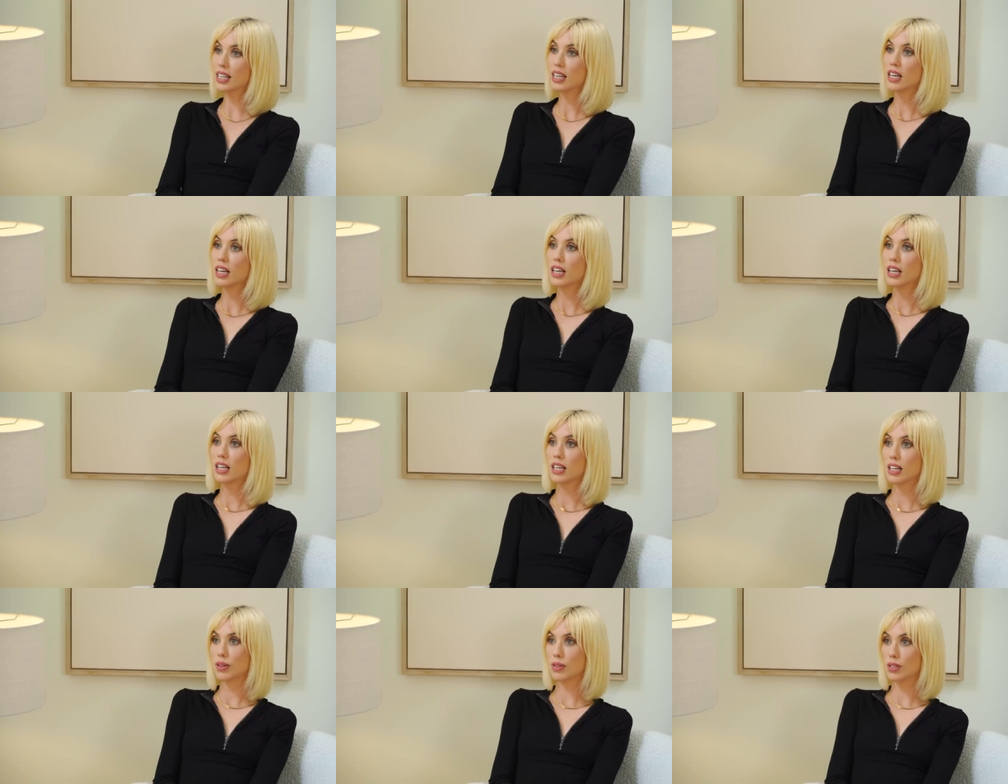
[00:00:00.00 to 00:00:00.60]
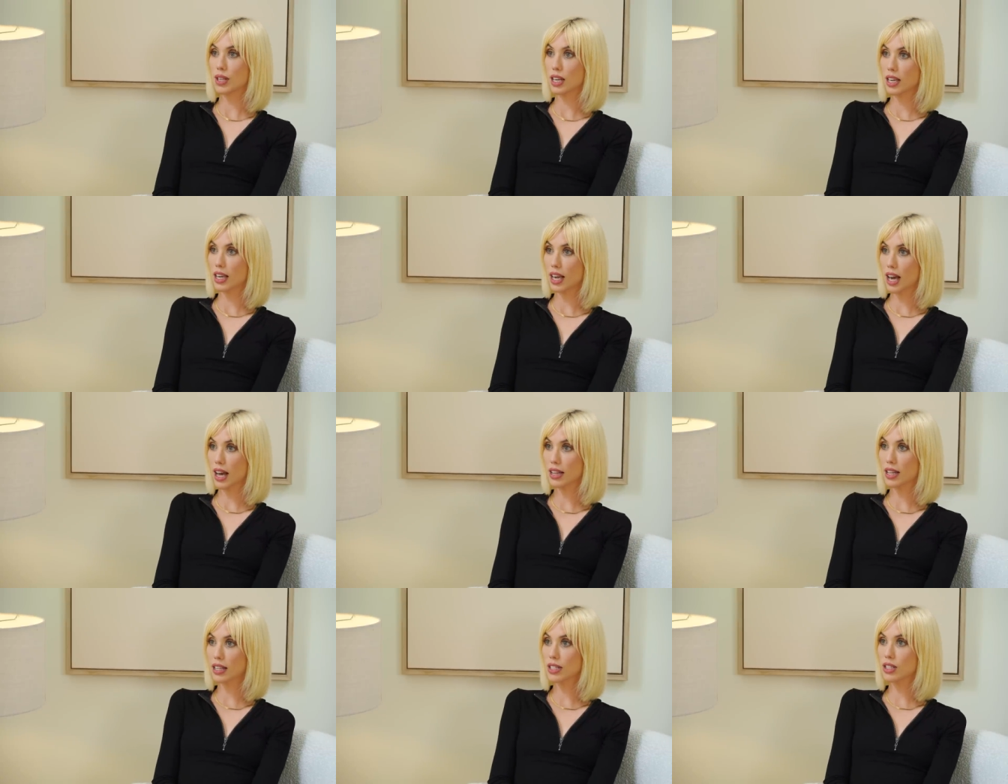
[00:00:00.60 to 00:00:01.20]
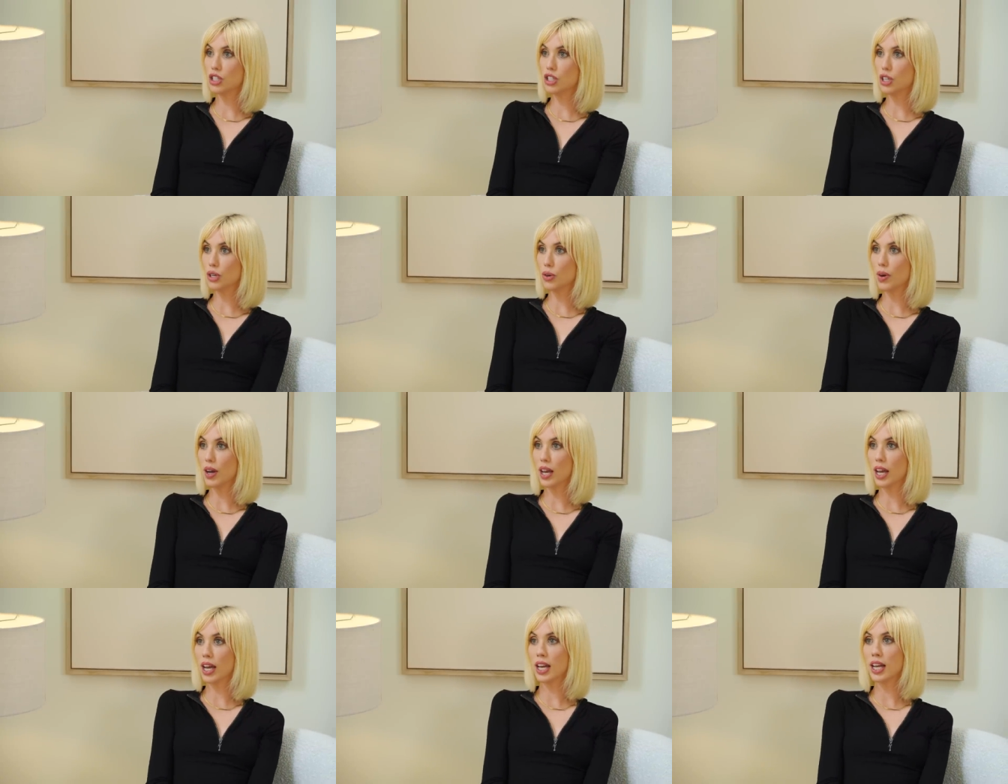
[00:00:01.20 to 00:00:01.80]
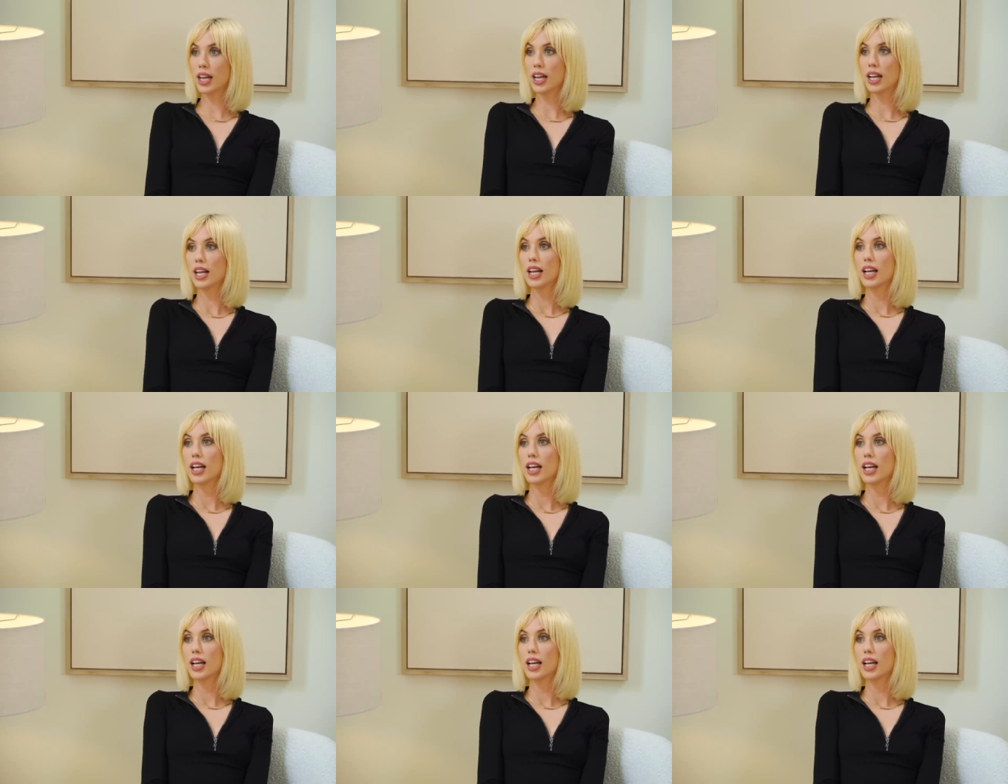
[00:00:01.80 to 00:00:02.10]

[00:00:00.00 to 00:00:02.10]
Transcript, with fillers: Mm-hmm. He was like, yeah, let's do it.